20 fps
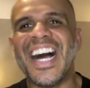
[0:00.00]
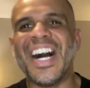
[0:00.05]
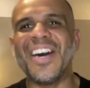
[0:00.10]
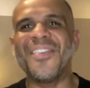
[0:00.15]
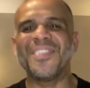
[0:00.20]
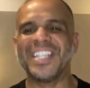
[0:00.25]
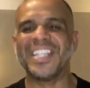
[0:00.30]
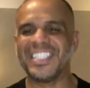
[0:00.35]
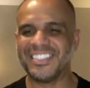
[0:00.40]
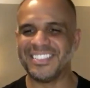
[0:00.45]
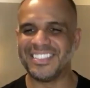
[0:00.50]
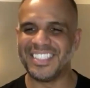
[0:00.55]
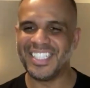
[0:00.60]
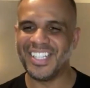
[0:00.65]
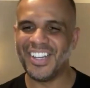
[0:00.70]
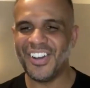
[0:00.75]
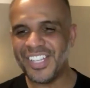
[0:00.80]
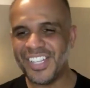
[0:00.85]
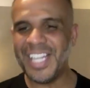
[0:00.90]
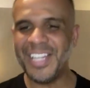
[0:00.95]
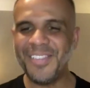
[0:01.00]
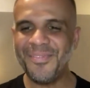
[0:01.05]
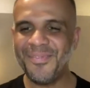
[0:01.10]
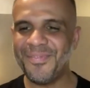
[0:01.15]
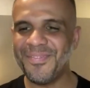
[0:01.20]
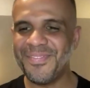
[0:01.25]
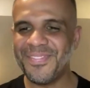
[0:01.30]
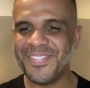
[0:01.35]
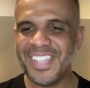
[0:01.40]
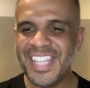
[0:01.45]
Amazing. Okay.
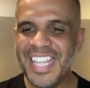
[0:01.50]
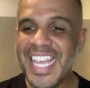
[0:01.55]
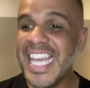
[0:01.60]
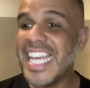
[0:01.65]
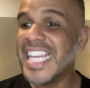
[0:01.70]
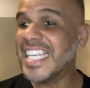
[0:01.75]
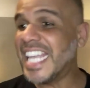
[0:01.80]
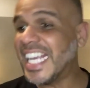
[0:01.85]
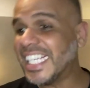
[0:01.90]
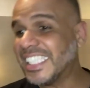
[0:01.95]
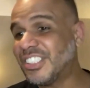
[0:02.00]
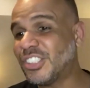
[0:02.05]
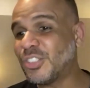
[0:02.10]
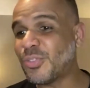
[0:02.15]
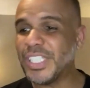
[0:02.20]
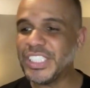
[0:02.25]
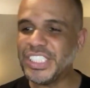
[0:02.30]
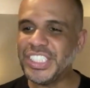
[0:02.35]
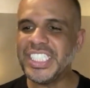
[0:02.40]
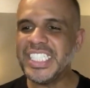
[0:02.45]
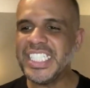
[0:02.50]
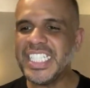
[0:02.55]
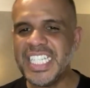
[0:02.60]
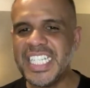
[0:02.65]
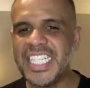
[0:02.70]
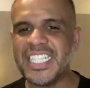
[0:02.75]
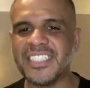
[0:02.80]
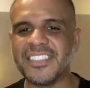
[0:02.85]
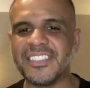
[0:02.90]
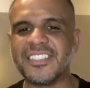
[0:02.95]
Next question
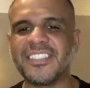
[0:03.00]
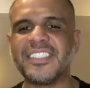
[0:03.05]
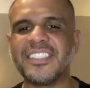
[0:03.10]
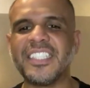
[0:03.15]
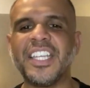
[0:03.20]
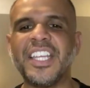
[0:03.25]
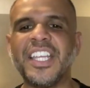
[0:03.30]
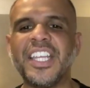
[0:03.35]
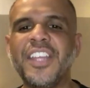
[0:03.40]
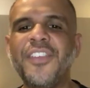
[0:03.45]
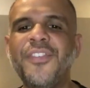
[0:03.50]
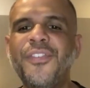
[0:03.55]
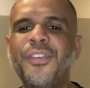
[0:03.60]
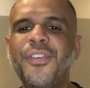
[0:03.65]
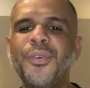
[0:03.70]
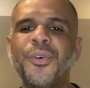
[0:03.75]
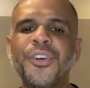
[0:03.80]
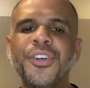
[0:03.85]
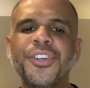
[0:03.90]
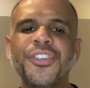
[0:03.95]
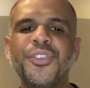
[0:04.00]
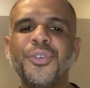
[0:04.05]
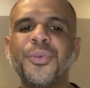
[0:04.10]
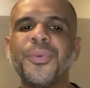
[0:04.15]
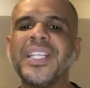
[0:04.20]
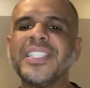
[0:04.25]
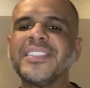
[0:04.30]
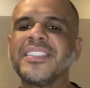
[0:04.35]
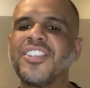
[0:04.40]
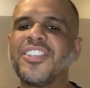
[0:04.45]
is, if you were to
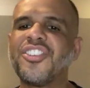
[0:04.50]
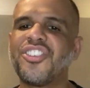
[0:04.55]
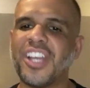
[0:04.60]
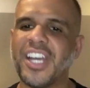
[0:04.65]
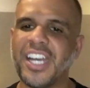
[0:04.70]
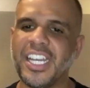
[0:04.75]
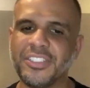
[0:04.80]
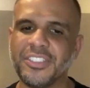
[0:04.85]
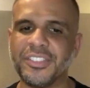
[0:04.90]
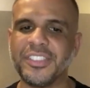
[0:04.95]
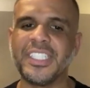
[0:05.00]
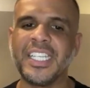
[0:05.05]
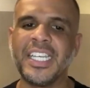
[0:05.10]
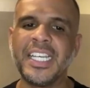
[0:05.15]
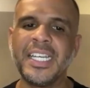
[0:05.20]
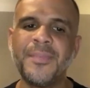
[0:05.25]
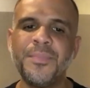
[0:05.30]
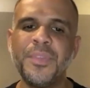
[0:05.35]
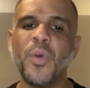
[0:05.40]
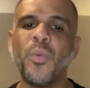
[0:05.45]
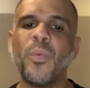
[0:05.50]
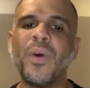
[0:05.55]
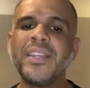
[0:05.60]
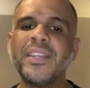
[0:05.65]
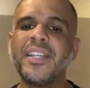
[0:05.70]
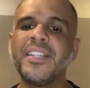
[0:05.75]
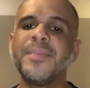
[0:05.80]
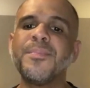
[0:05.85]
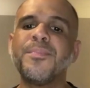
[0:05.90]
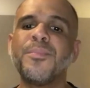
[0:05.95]
raise a child, yeah, what
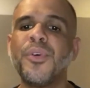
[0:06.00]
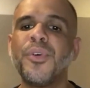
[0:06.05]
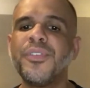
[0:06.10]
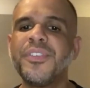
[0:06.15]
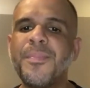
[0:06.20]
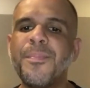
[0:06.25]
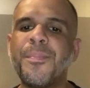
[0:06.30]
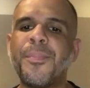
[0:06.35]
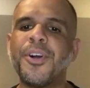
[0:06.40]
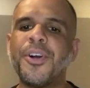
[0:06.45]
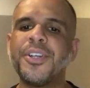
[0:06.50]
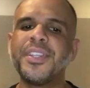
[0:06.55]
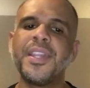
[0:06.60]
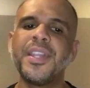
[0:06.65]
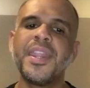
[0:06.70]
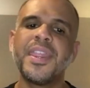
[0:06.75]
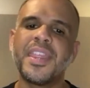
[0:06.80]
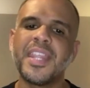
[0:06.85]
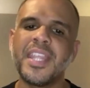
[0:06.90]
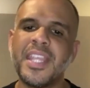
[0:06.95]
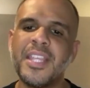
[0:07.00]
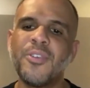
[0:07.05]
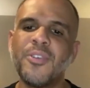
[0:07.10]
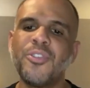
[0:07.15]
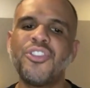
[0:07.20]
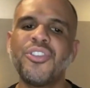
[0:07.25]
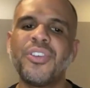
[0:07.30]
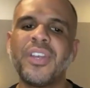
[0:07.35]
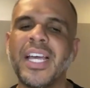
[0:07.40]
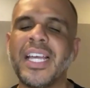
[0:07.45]
are the most important things
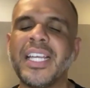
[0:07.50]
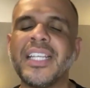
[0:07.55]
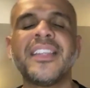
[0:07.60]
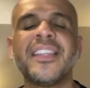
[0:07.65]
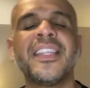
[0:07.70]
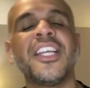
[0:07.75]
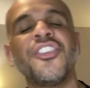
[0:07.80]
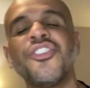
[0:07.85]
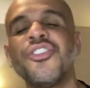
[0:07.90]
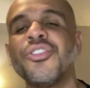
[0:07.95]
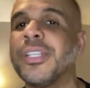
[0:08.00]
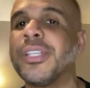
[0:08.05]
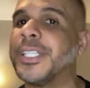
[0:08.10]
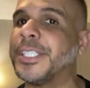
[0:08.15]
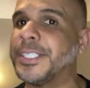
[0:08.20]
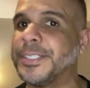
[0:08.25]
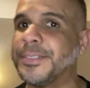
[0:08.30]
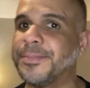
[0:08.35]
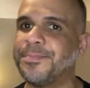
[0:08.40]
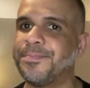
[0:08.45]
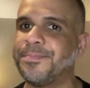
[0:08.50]
would you like them to learn?